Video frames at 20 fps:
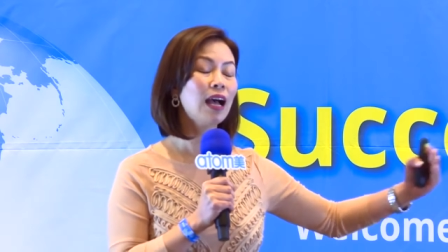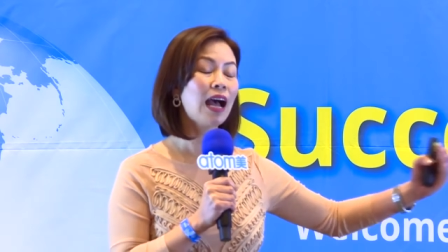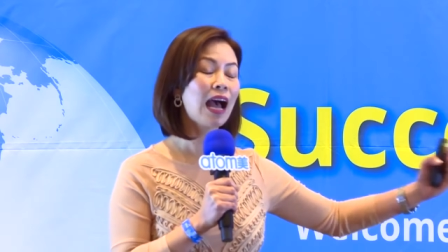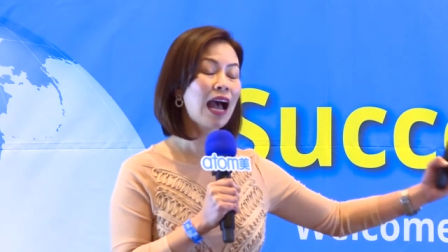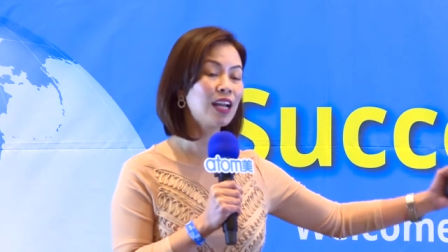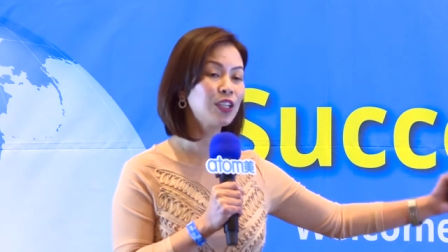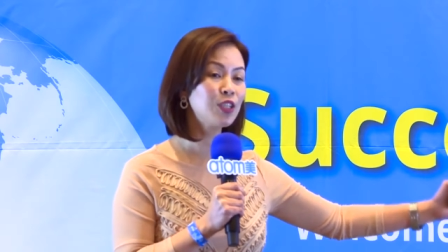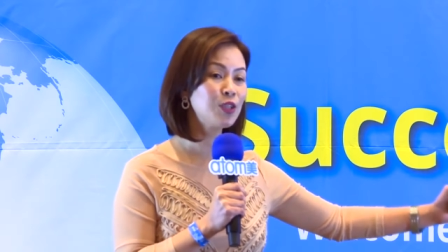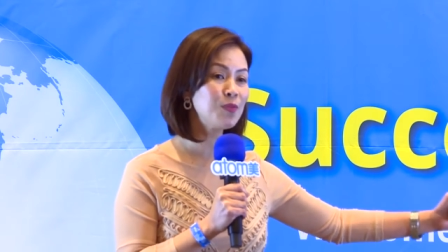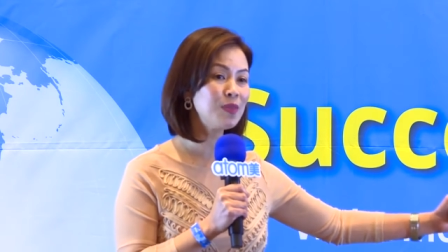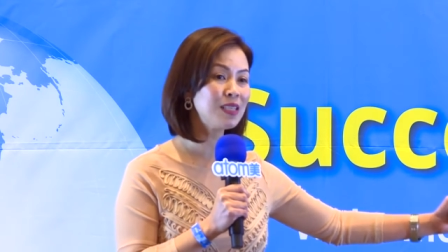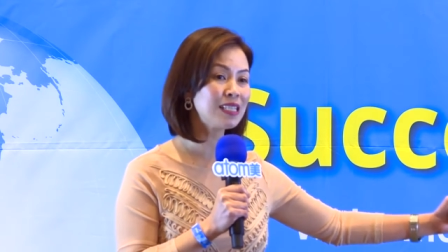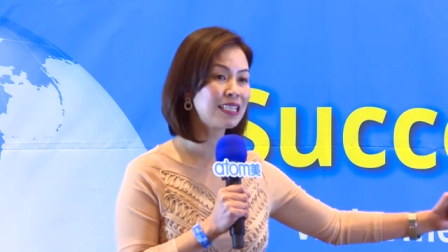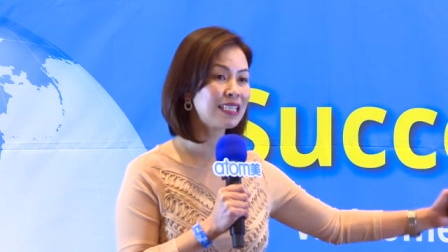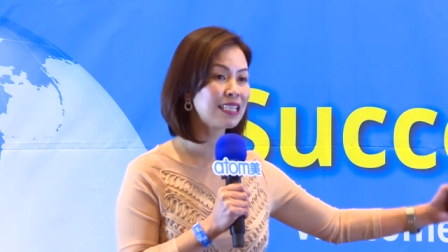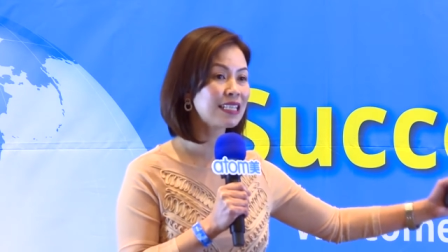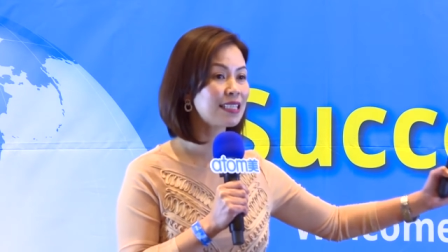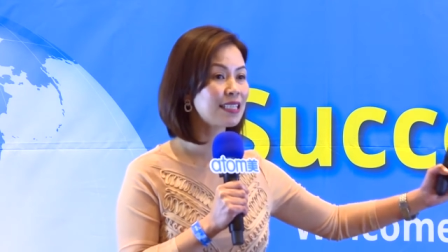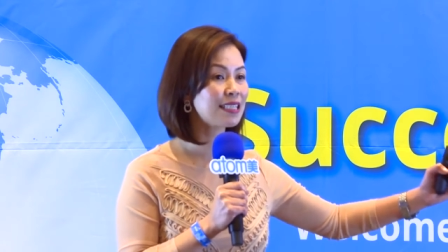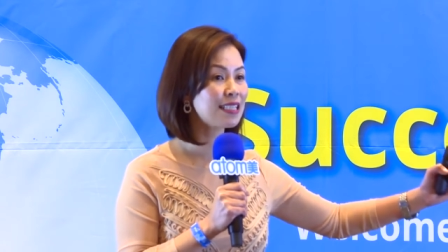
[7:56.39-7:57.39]
Atomy
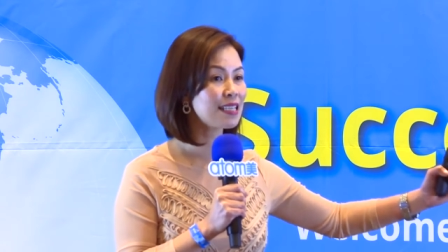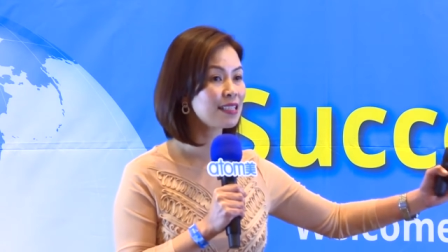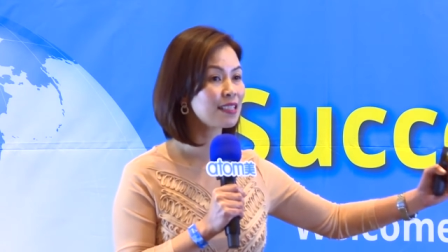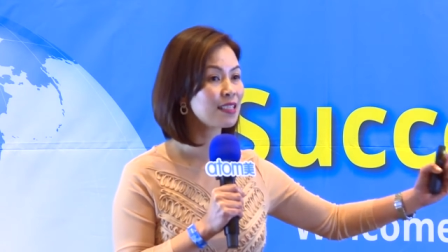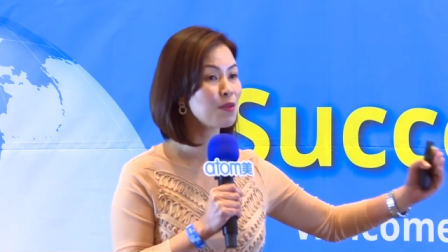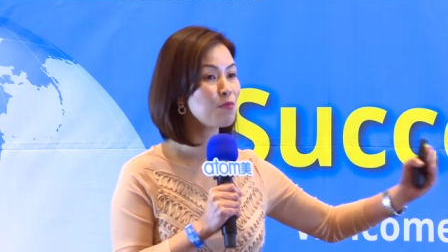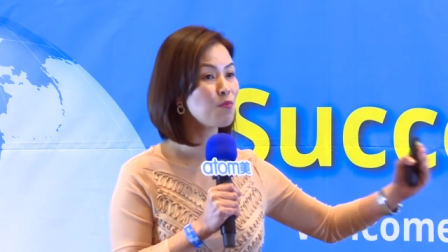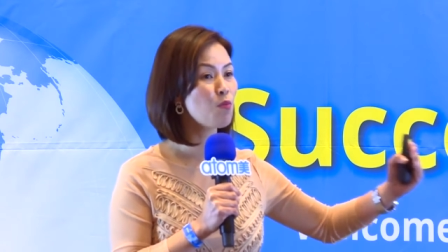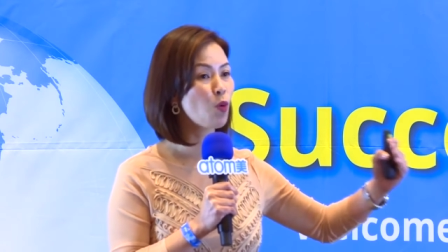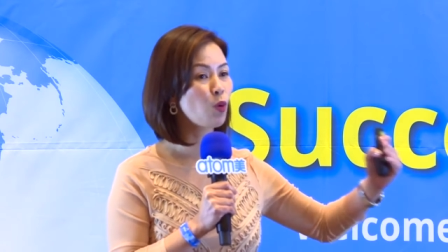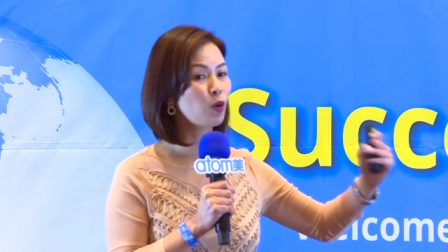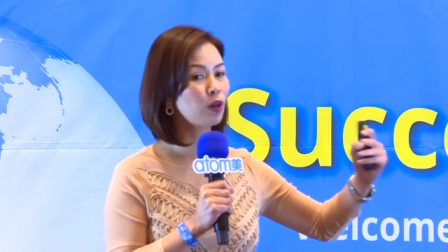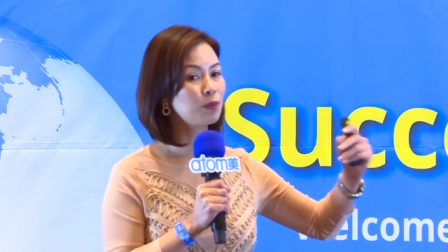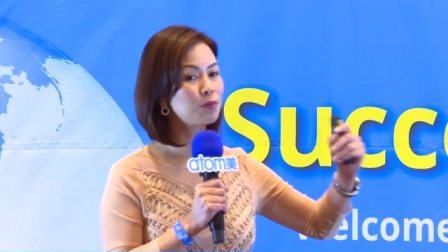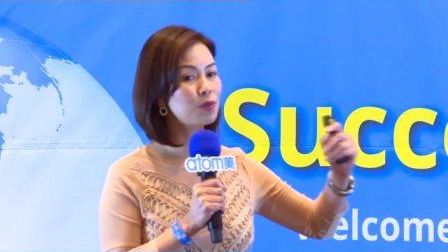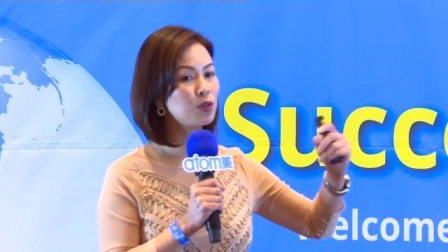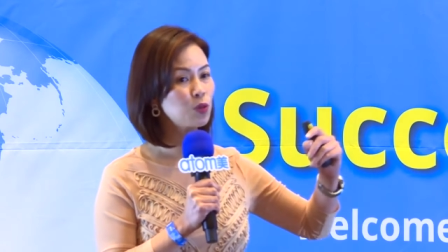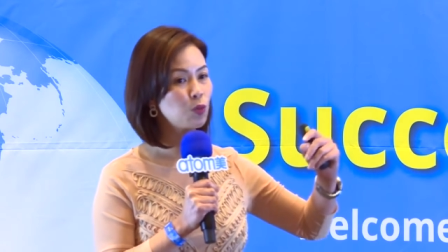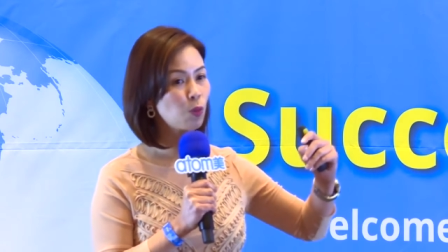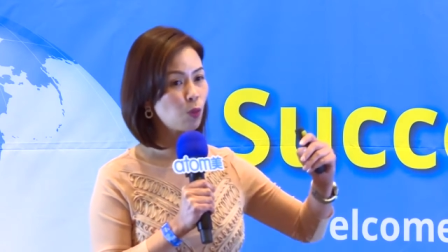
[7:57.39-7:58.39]
6 system more
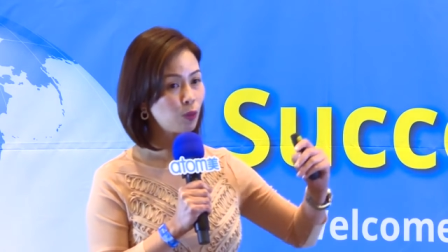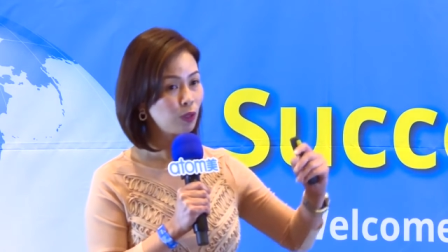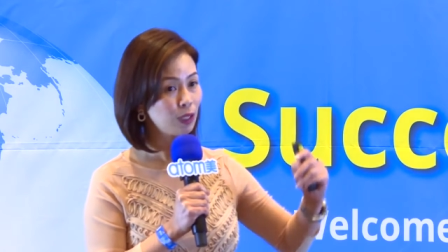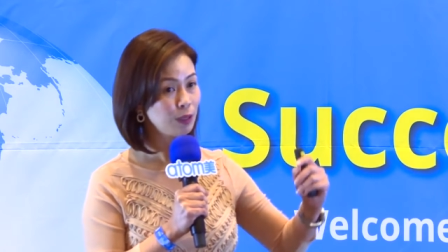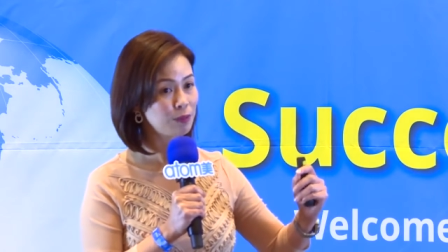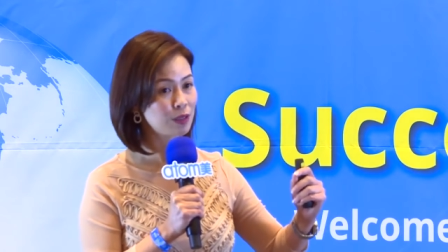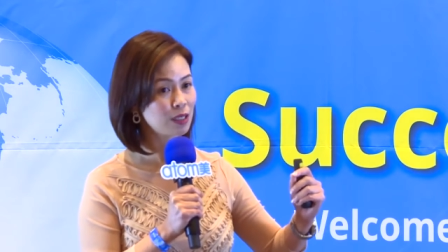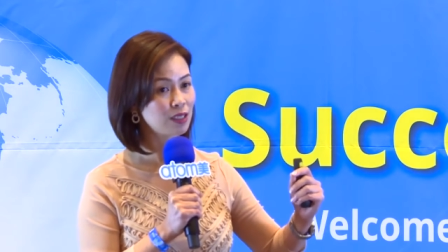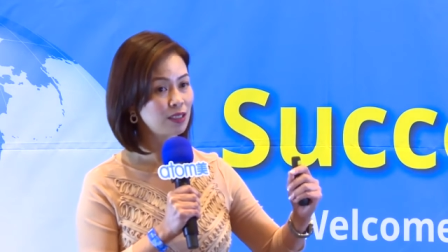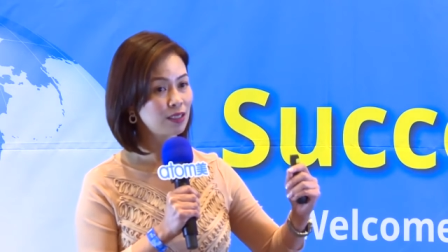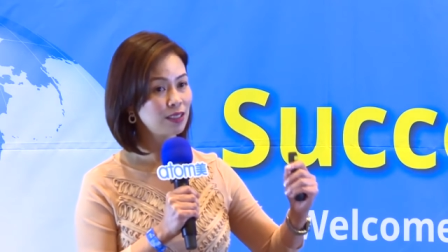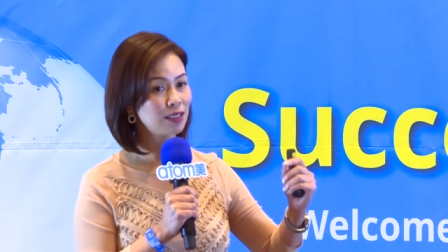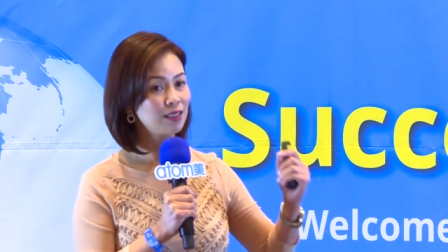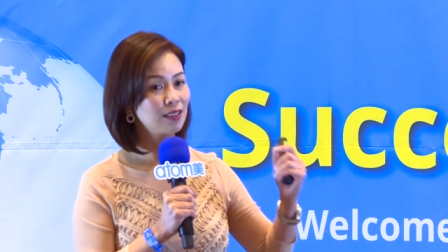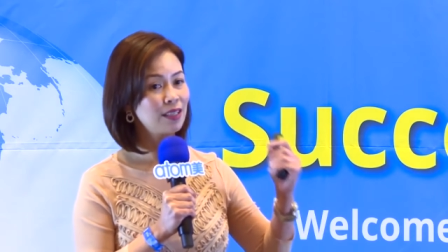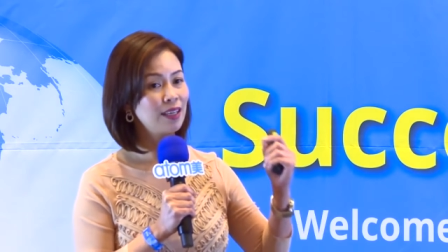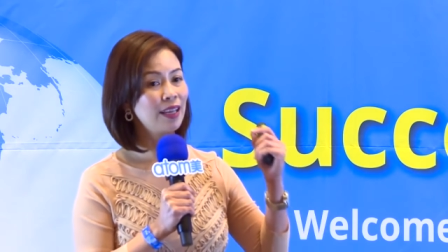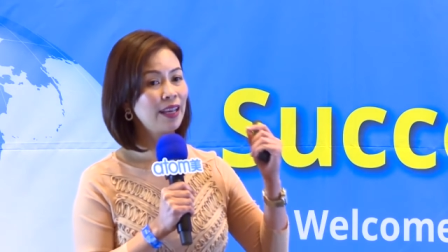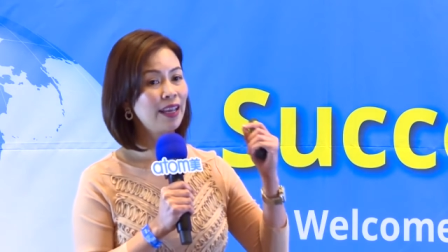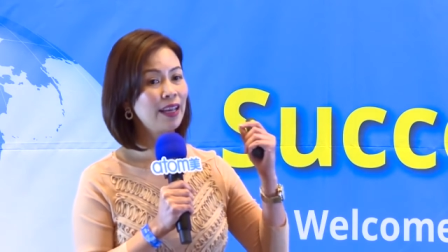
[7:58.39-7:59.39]
absorbed
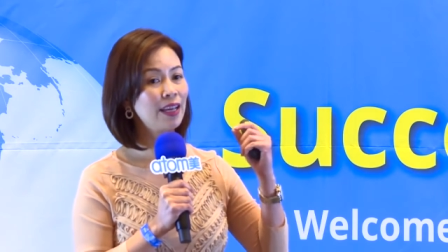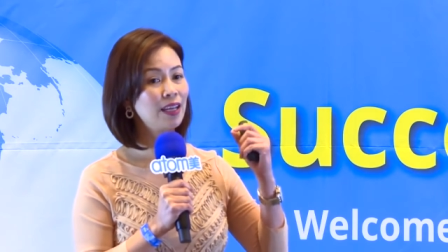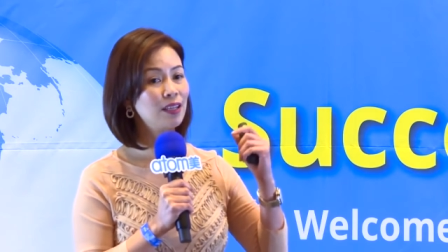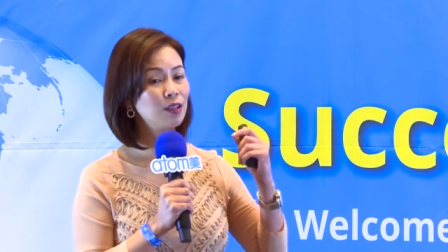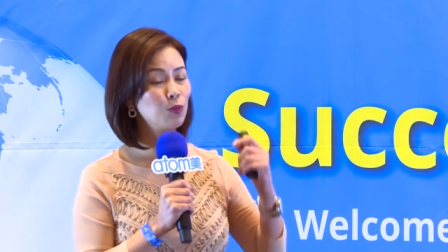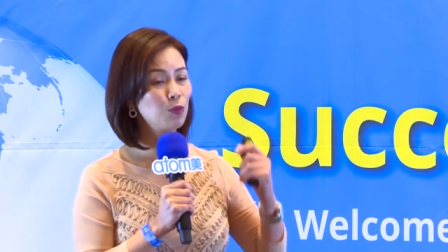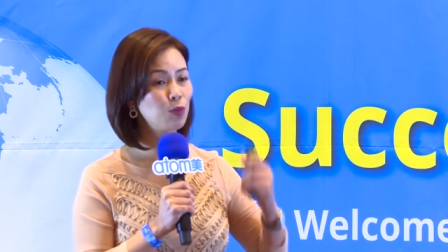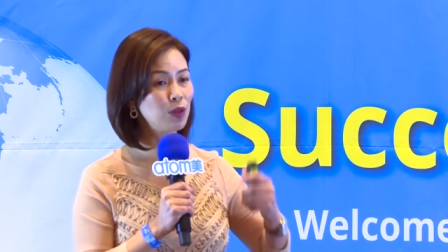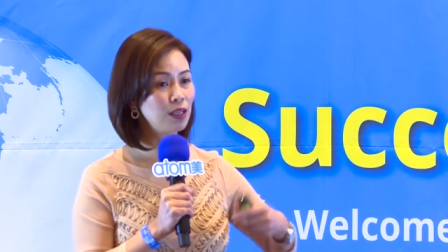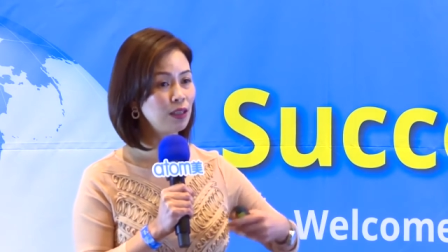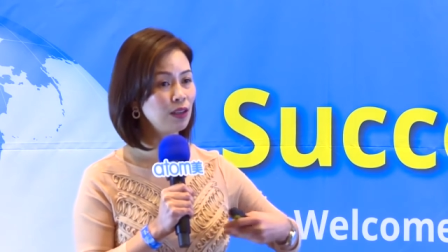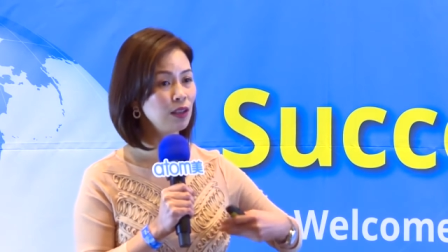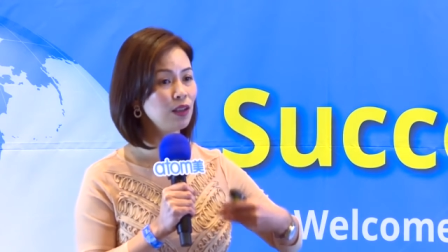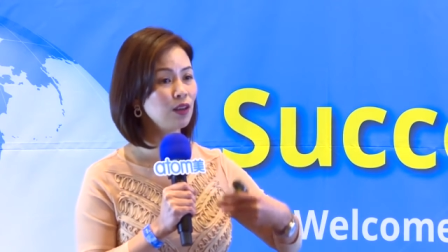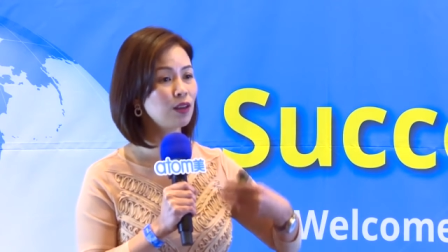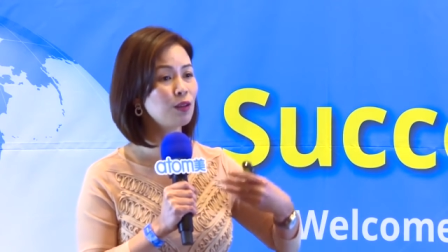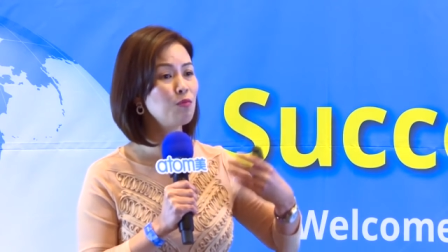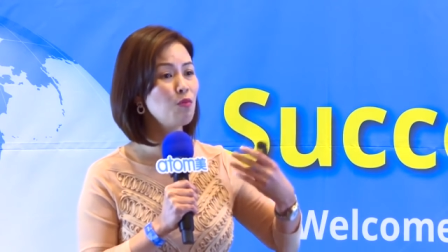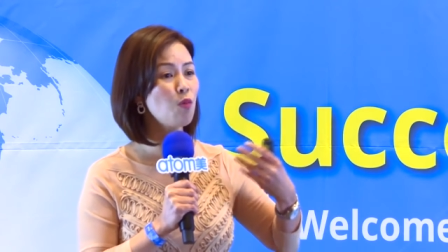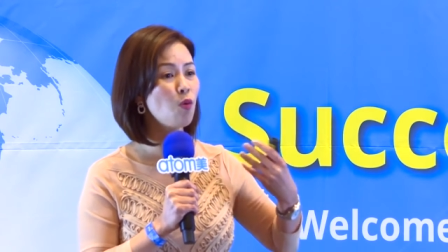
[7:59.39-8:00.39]
and we
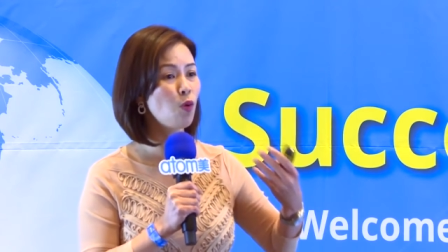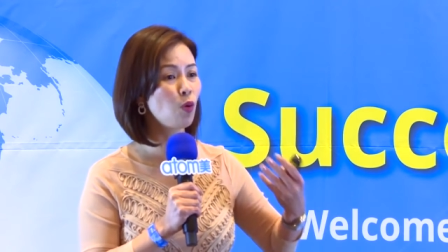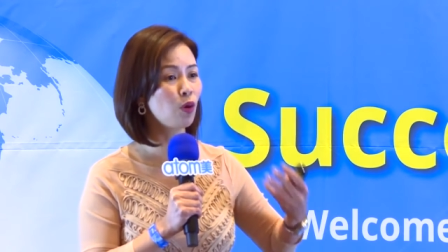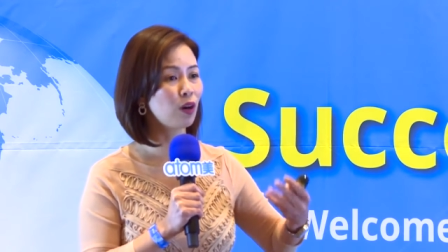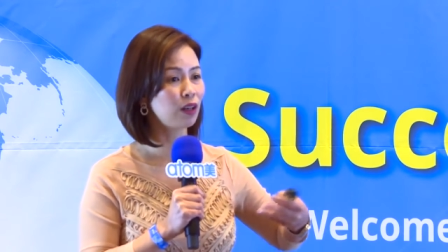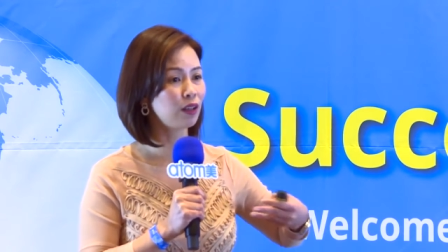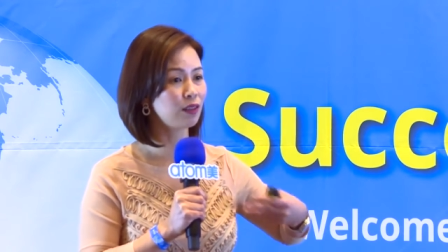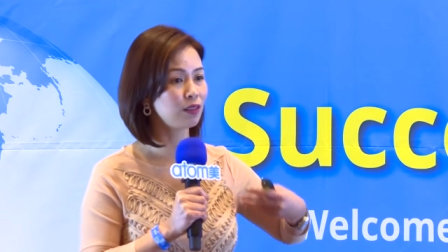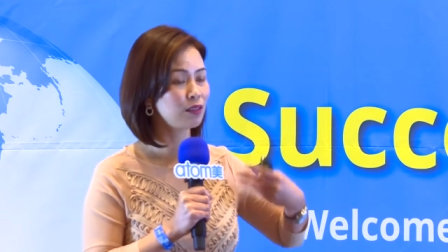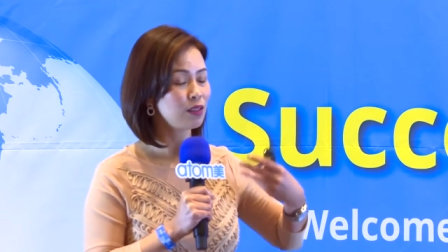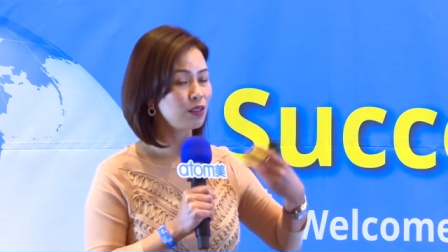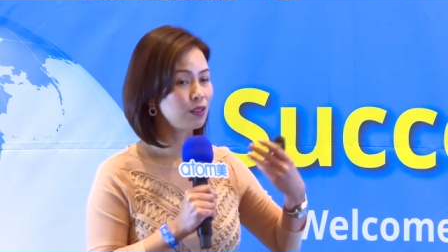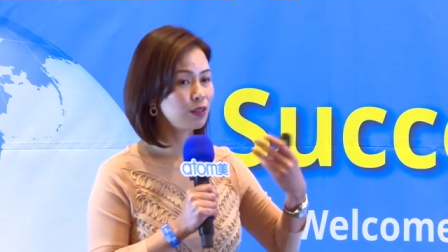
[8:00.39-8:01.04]
look more